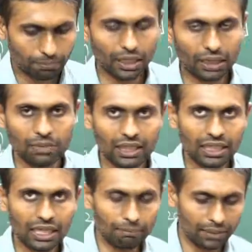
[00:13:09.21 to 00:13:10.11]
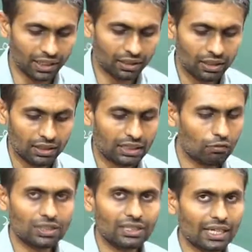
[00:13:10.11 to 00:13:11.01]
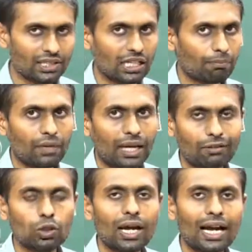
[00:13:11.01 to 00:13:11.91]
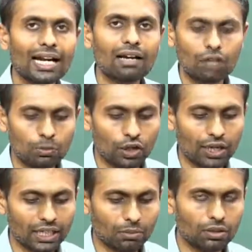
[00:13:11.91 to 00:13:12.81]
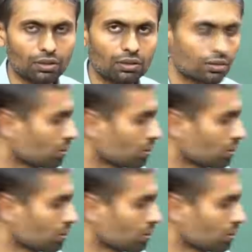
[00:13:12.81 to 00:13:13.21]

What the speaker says: Primary key I made. Then what's the next step? I want to add one more attribute.